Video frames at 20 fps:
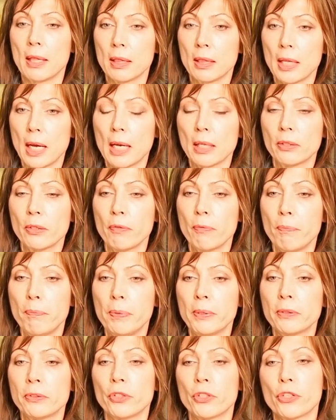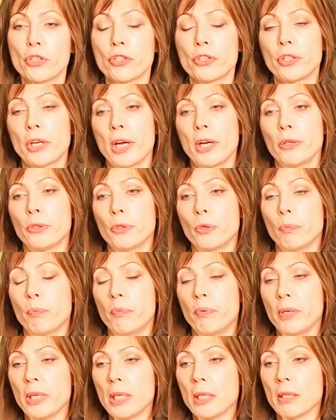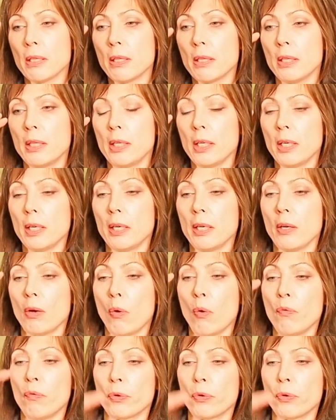a lot of builders try to bring the